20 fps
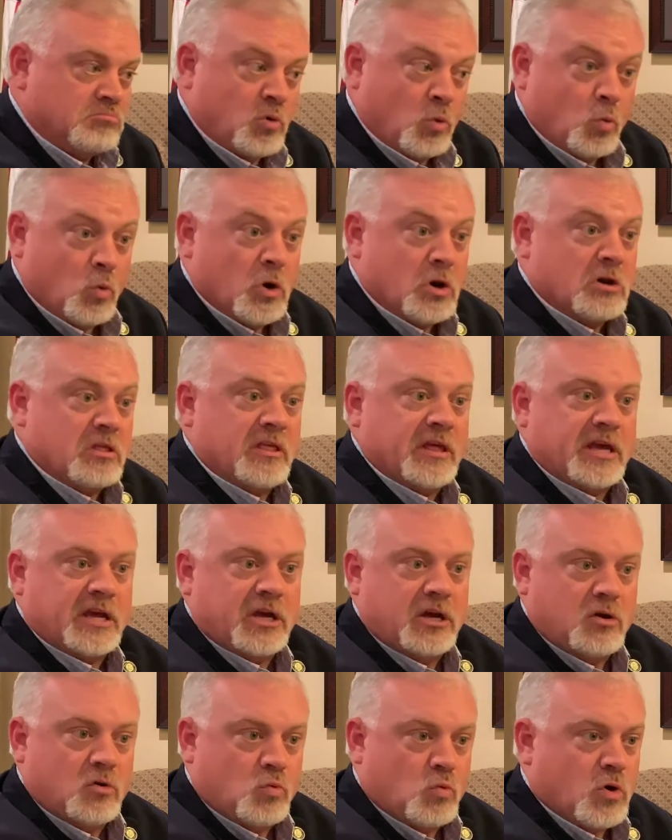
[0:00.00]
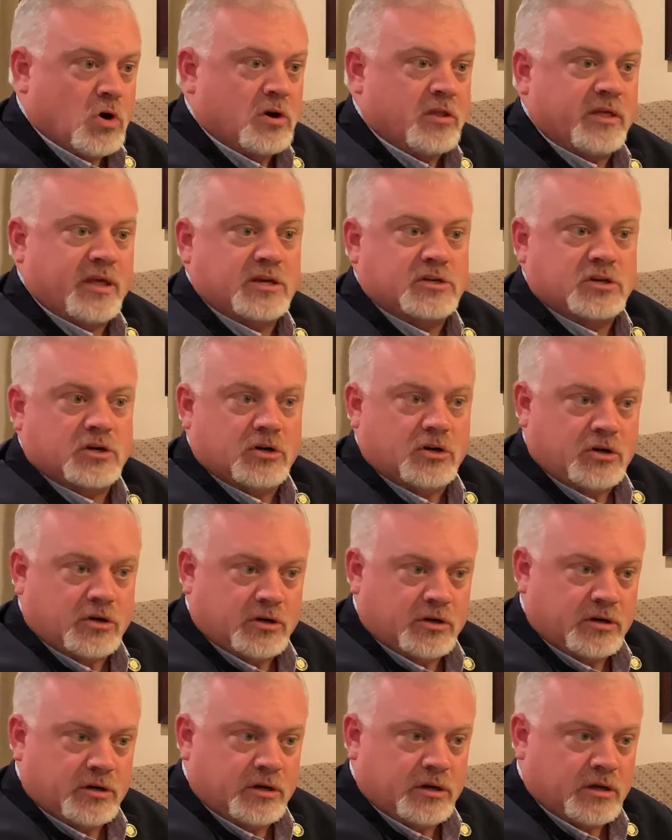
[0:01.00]
Where do they go? Where do they
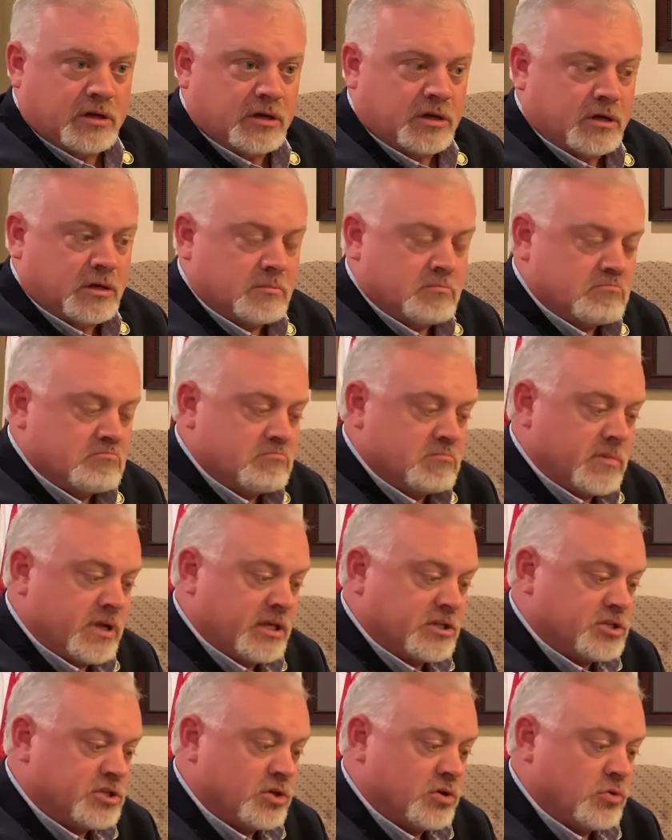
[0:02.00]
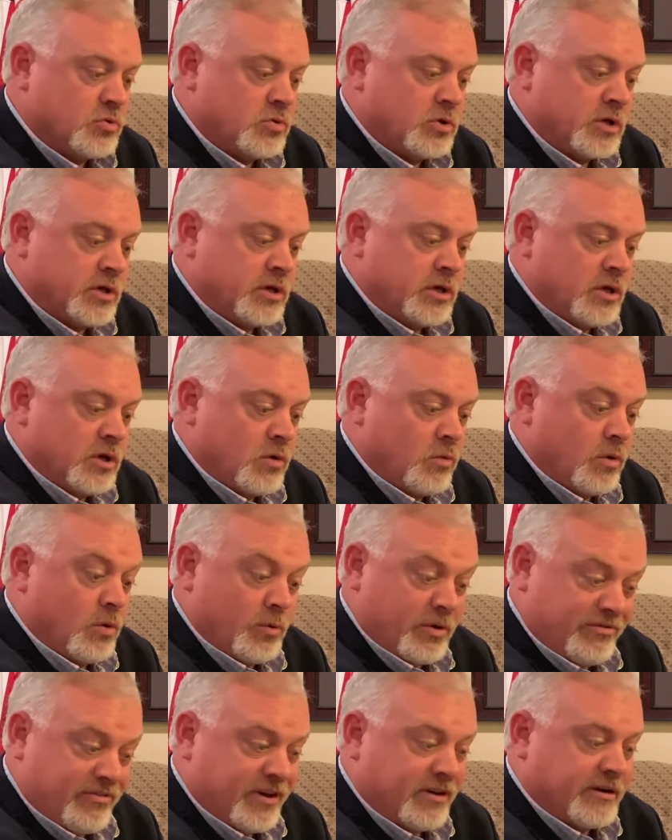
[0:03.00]
turn? And so
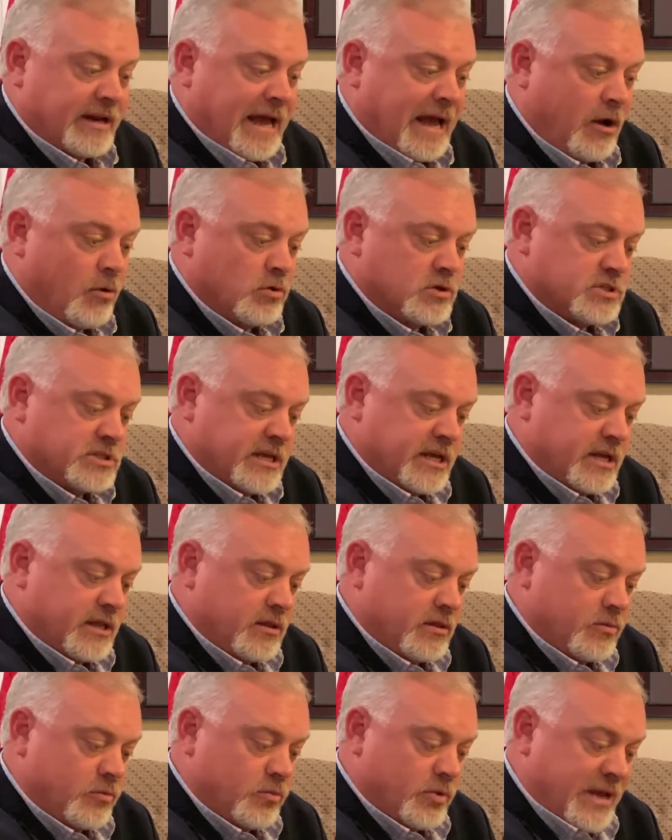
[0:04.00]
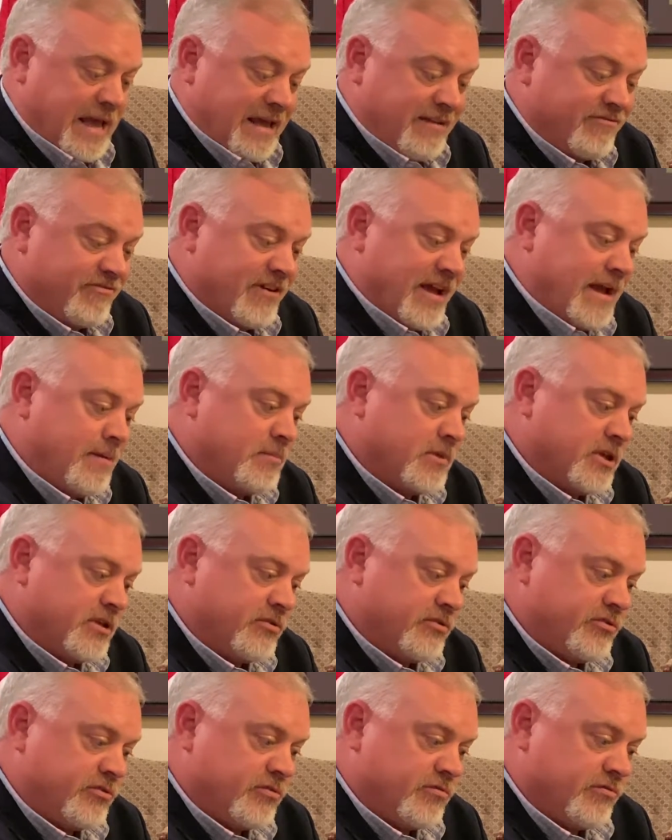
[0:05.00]
what we found out was that we had
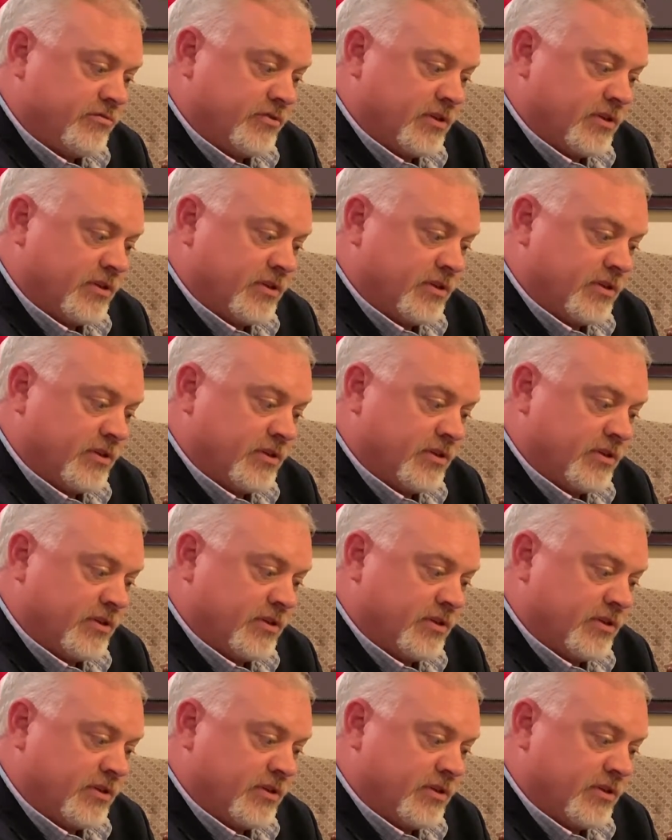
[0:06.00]
families